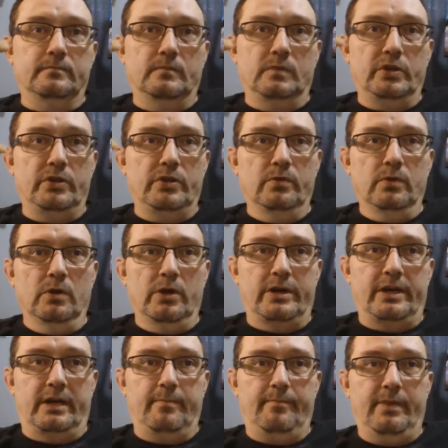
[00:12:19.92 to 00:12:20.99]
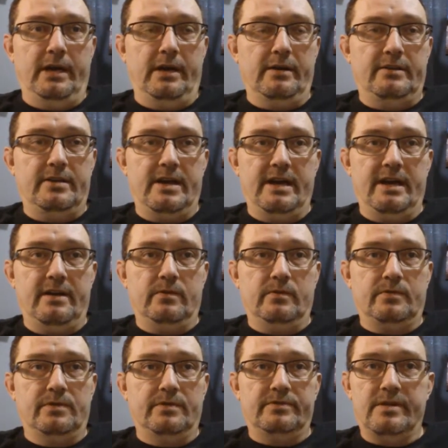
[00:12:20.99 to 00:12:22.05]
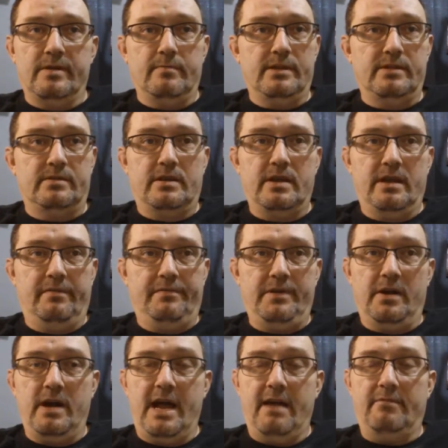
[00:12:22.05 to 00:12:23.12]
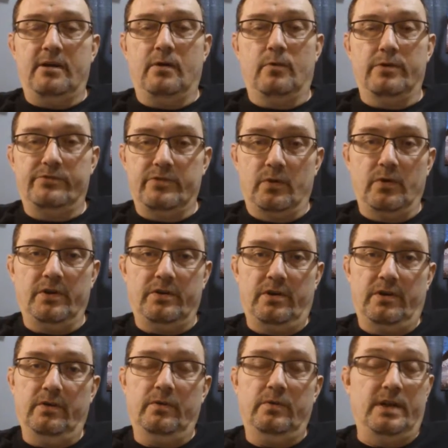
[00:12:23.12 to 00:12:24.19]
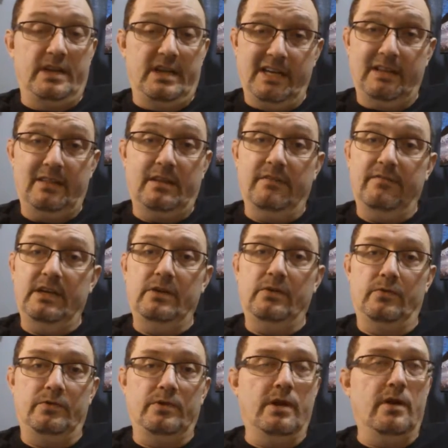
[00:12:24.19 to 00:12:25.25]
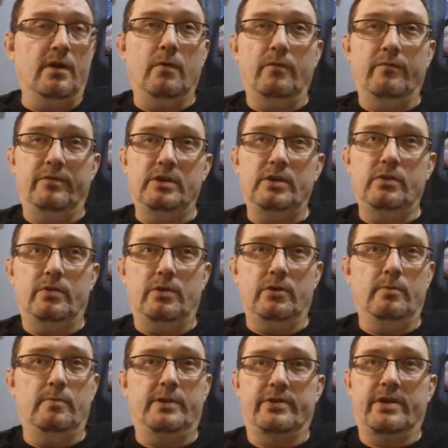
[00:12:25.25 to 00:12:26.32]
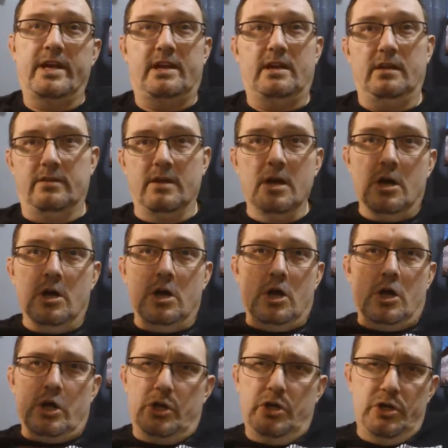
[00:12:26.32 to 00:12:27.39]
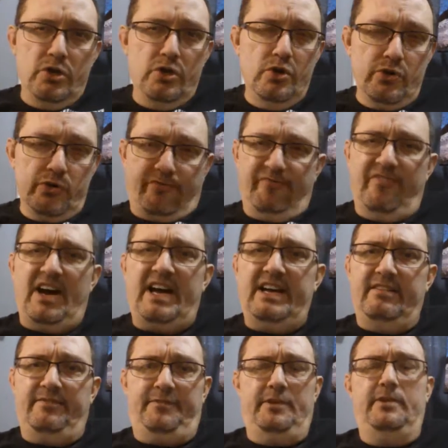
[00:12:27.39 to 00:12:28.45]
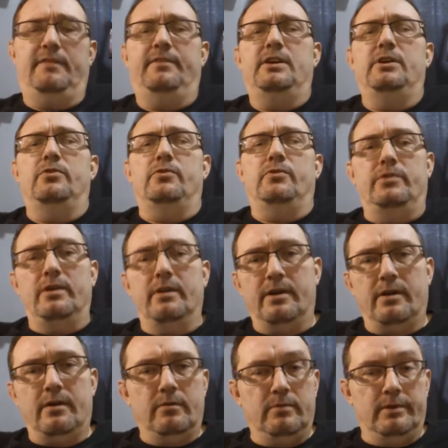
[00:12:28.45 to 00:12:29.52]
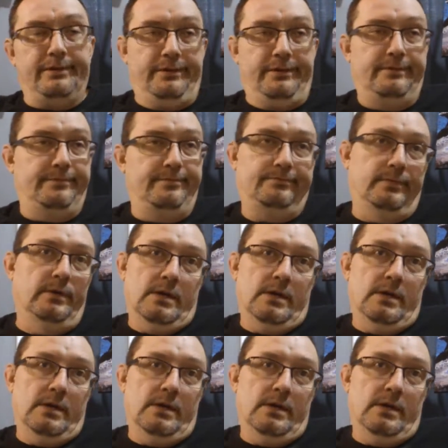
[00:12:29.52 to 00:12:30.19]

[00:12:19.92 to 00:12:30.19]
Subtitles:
you look at the bigger channels, some of the stuff they're having to resort to get the views, YouTube is like this huge fight for the views, which is